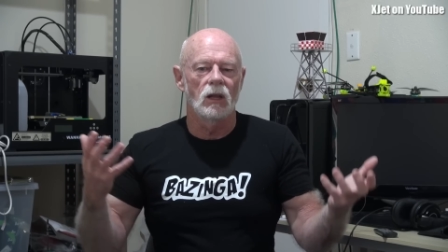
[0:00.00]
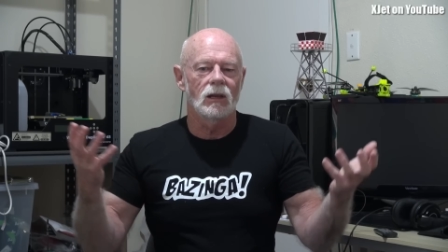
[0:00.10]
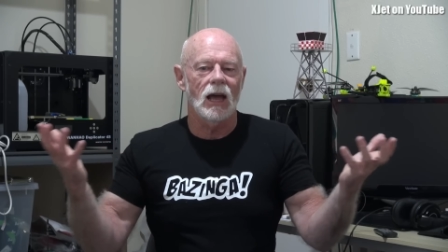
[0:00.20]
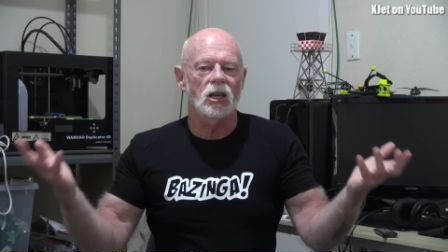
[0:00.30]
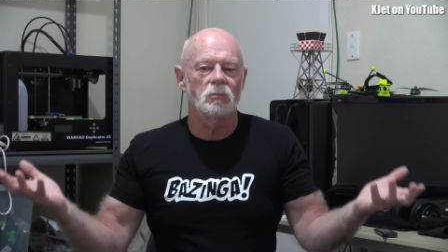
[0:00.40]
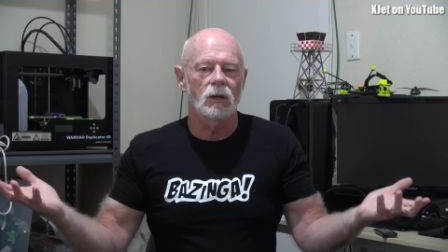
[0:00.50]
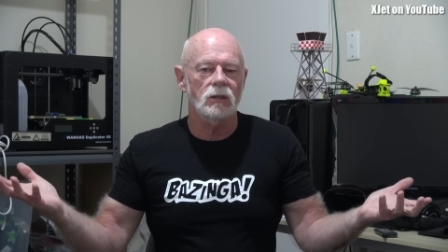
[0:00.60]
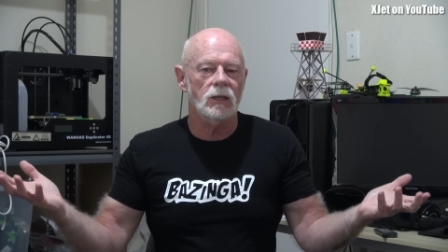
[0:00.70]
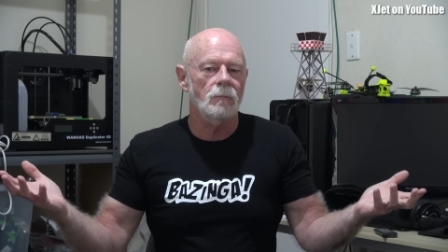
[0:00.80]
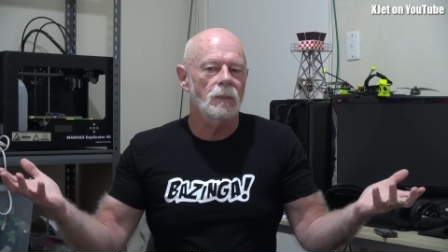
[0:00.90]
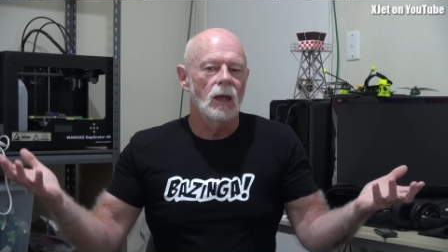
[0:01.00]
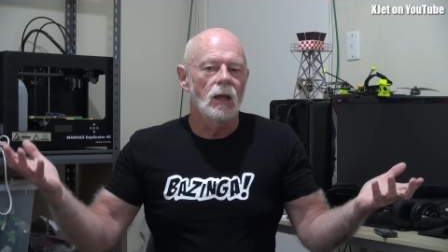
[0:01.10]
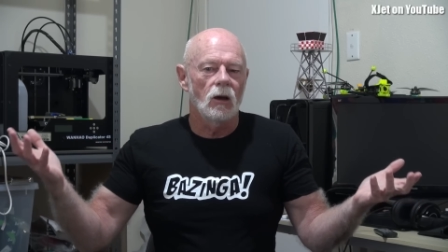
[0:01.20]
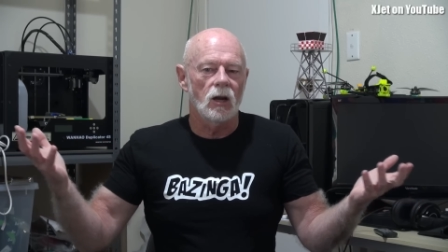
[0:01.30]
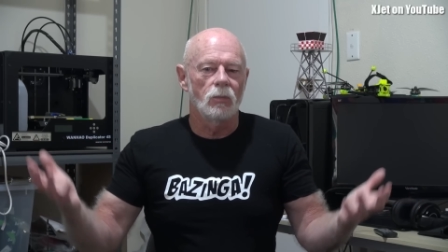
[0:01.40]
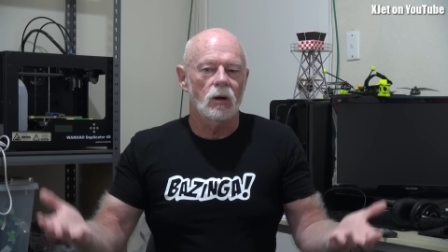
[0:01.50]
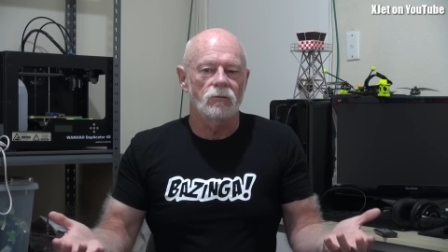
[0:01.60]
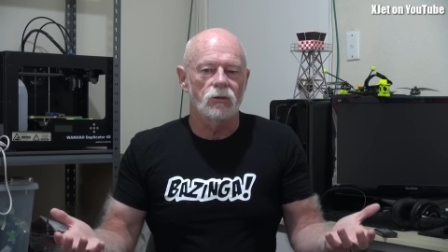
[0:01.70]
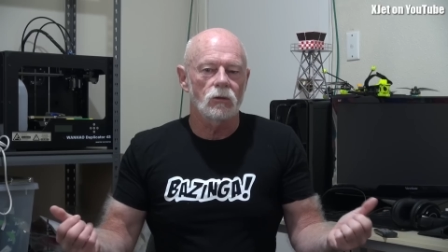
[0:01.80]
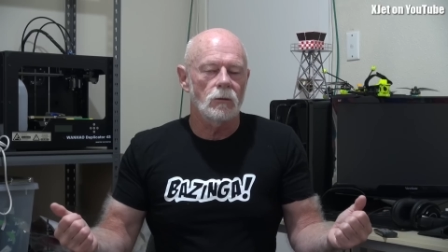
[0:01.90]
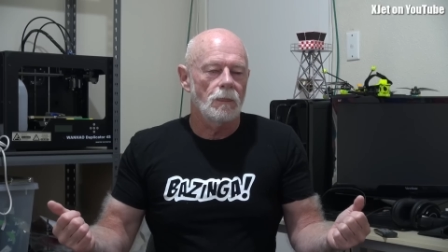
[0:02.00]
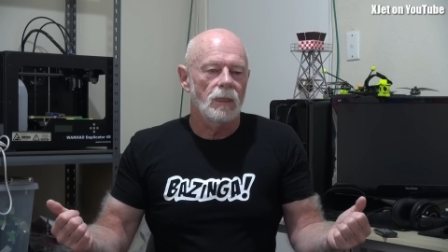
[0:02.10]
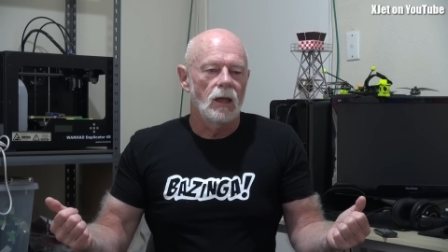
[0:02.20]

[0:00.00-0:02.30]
large building on a bottom floor.